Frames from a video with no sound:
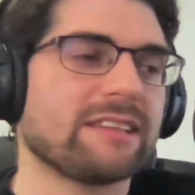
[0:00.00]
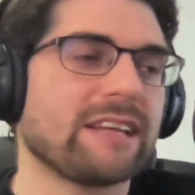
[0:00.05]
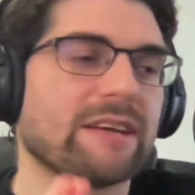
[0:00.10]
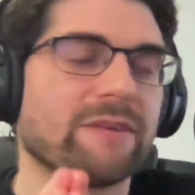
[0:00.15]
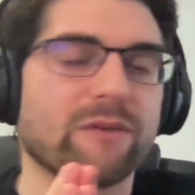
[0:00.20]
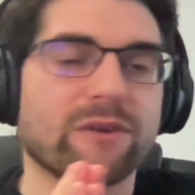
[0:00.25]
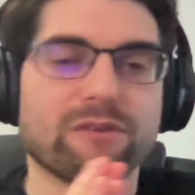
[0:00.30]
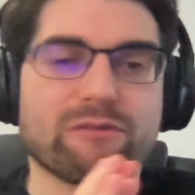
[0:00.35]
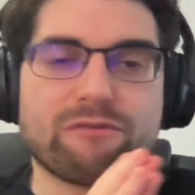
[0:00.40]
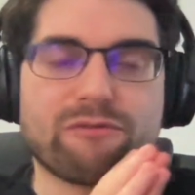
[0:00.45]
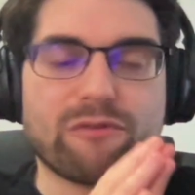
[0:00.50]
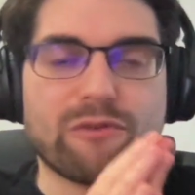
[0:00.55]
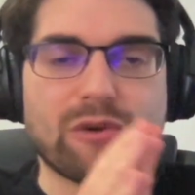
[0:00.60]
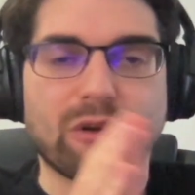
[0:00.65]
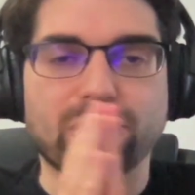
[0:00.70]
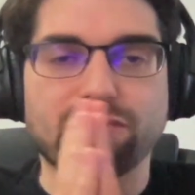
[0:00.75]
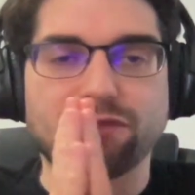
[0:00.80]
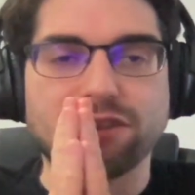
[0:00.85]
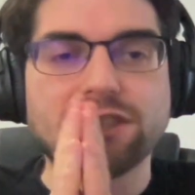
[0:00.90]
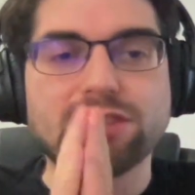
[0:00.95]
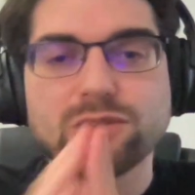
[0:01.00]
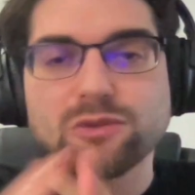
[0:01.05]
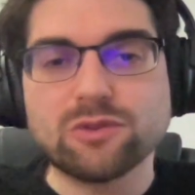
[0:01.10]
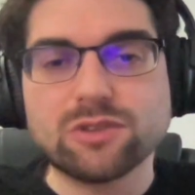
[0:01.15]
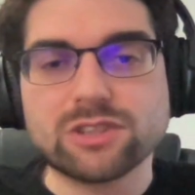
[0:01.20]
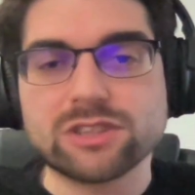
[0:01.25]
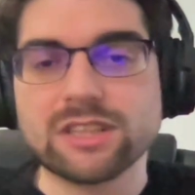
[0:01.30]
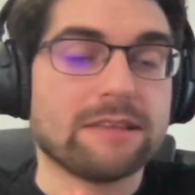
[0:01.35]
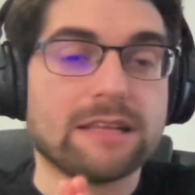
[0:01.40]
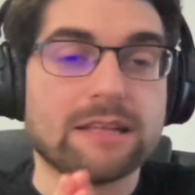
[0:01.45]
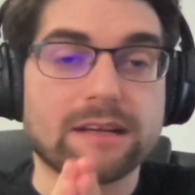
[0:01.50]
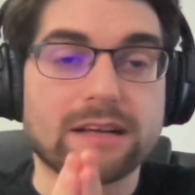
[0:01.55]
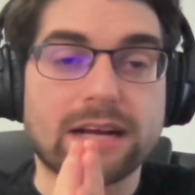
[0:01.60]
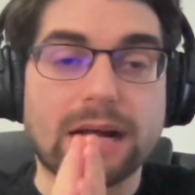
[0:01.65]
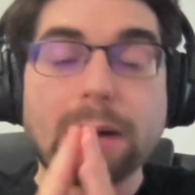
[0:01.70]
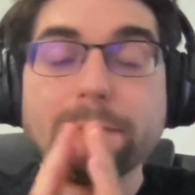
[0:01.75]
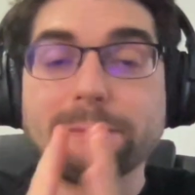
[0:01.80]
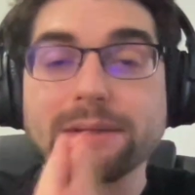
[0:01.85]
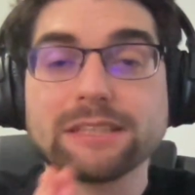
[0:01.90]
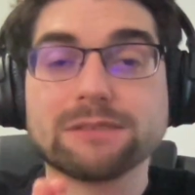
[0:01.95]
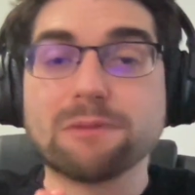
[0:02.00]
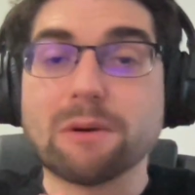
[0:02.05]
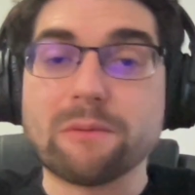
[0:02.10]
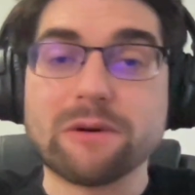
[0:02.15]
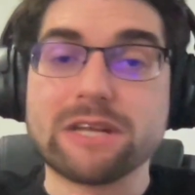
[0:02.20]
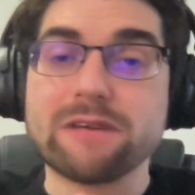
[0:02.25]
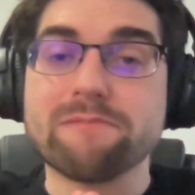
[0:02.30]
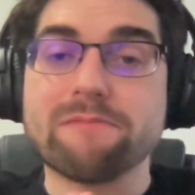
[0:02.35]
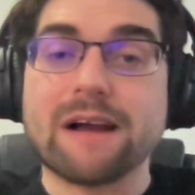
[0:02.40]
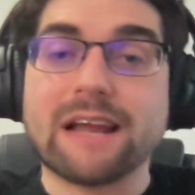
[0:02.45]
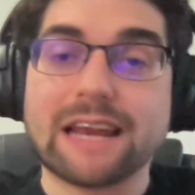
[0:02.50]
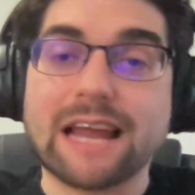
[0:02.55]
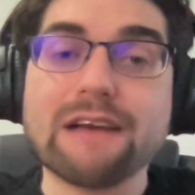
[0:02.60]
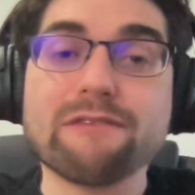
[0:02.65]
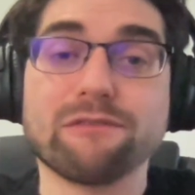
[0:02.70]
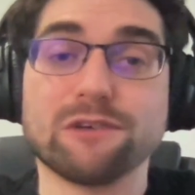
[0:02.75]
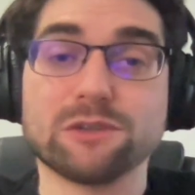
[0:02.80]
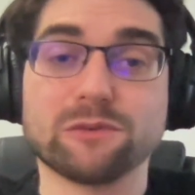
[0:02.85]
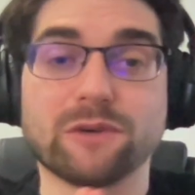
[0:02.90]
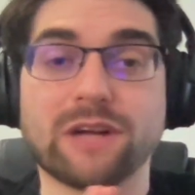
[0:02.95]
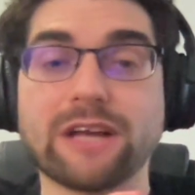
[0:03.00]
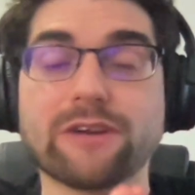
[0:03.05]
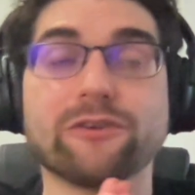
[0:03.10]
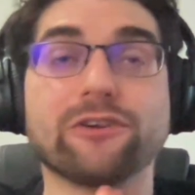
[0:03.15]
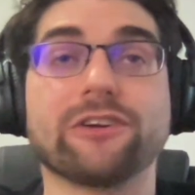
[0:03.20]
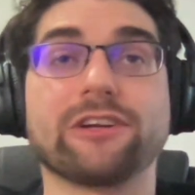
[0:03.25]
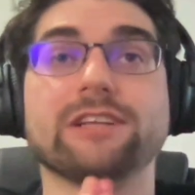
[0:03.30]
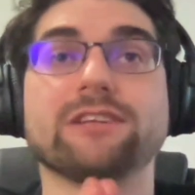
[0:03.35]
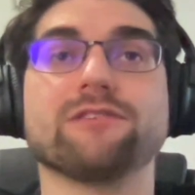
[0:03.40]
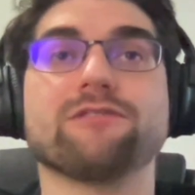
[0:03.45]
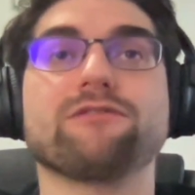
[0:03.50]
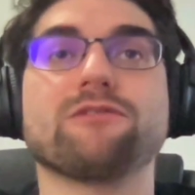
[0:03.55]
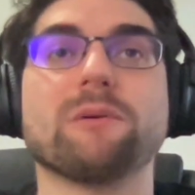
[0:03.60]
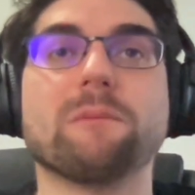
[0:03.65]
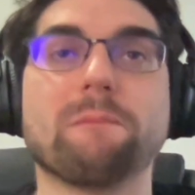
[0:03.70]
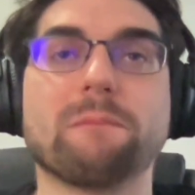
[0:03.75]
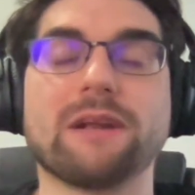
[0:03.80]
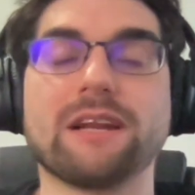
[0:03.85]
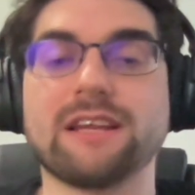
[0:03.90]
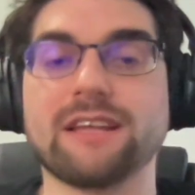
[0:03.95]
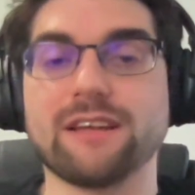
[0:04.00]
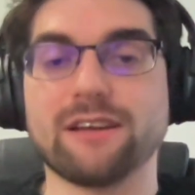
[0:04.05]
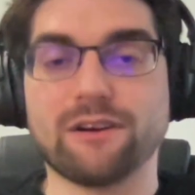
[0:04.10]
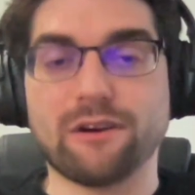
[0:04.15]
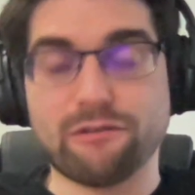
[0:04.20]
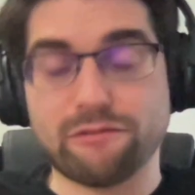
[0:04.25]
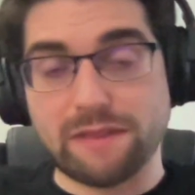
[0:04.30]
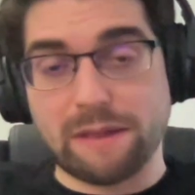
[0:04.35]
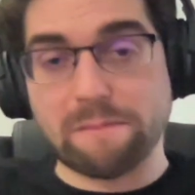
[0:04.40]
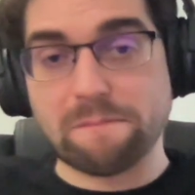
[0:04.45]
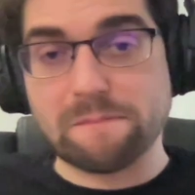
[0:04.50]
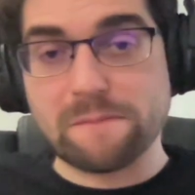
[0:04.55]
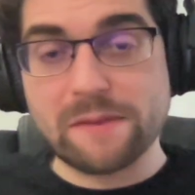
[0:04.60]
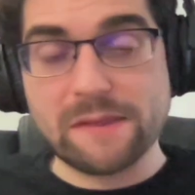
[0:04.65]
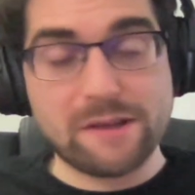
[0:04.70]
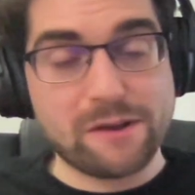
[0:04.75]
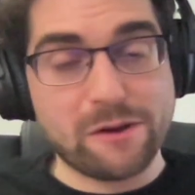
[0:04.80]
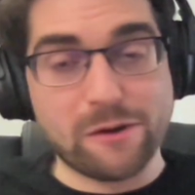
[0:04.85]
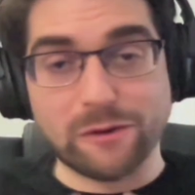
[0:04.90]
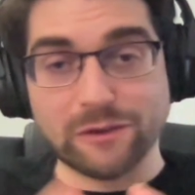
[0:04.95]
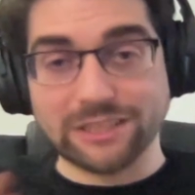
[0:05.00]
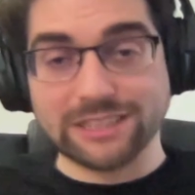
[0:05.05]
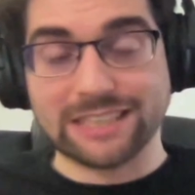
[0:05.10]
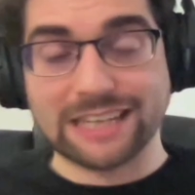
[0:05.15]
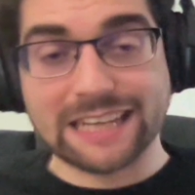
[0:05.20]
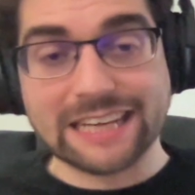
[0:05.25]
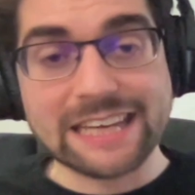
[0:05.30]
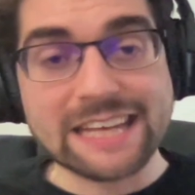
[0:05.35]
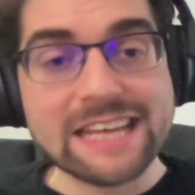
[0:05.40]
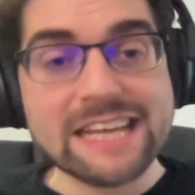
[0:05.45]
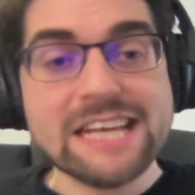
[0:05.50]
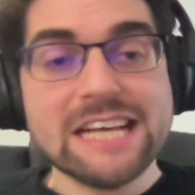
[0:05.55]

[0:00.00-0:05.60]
They were full of issues. The happiest moment in my life was when I got rid of completely of them, honestly.